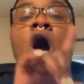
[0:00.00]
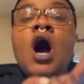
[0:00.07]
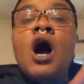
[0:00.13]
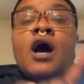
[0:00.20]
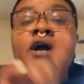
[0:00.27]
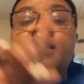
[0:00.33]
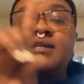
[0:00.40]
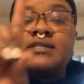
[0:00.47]

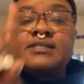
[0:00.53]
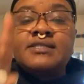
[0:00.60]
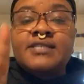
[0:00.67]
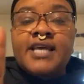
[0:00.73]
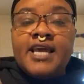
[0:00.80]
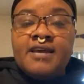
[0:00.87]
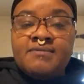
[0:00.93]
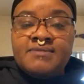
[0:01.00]
Art
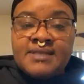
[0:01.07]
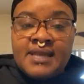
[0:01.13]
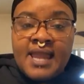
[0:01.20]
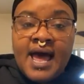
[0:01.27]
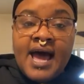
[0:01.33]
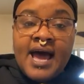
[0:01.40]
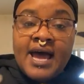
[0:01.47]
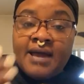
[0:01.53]
saves
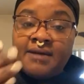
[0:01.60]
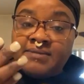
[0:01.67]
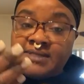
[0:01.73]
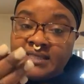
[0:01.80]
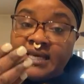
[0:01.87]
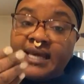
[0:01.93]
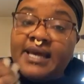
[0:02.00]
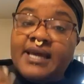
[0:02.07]
lives.
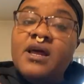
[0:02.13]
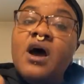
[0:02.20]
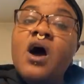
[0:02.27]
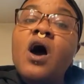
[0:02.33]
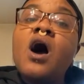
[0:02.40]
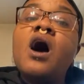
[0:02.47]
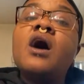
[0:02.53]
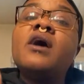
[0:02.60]
Say it.
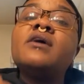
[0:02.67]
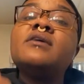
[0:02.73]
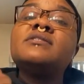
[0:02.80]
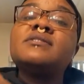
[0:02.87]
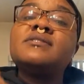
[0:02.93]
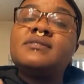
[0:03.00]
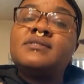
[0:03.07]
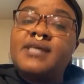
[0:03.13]
Art
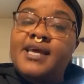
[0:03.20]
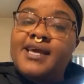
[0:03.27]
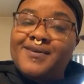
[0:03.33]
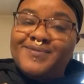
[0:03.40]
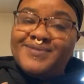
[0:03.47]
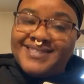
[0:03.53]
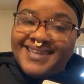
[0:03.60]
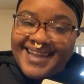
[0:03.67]

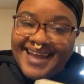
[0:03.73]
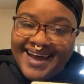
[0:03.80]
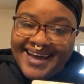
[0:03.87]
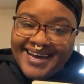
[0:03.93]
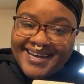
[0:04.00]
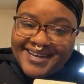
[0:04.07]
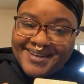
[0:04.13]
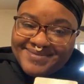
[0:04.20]
saves
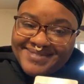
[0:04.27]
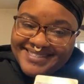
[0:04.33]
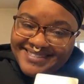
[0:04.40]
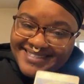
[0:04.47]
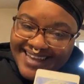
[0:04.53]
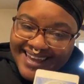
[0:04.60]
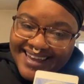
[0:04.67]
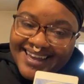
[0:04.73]
lives.
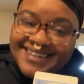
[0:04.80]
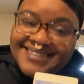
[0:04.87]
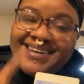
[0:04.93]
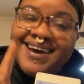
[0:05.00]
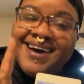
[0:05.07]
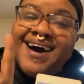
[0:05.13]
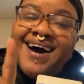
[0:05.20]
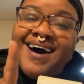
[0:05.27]
Say it.
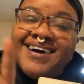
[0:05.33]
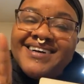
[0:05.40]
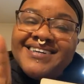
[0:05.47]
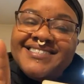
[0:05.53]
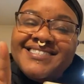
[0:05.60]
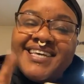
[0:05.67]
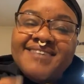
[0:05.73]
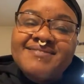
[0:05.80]

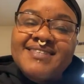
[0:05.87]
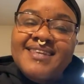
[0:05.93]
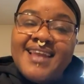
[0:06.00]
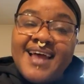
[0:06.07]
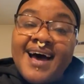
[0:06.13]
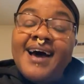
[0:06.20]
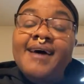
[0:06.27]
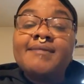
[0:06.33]
Art saves
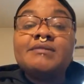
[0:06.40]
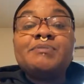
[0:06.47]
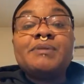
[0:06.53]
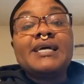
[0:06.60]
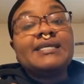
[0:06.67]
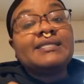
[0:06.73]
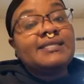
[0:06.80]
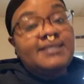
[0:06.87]
lives
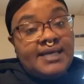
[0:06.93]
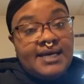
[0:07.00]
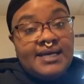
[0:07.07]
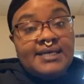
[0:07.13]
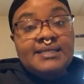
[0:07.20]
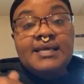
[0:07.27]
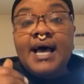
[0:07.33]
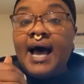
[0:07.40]
because it does.